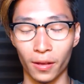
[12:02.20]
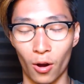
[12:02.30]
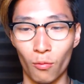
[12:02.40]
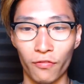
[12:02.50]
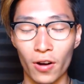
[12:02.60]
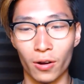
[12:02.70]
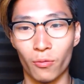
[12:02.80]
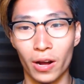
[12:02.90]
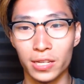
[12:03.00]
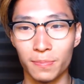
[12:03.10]
Oh fuck,
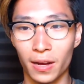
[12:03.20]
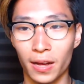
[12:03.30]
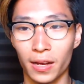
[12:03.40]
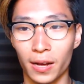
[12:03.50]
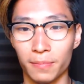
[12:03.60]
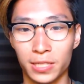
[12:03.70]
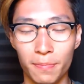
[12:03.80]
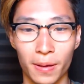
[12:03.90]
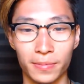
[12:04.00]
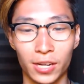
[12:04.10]
why is my
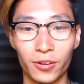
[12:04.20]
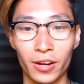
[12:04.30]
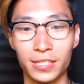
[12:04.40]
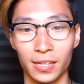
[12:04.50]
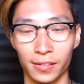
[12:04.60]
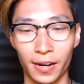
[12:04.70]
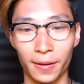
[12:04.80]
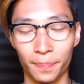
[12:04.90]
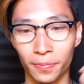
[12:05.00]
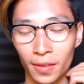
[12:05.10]
CPMs increasing, right?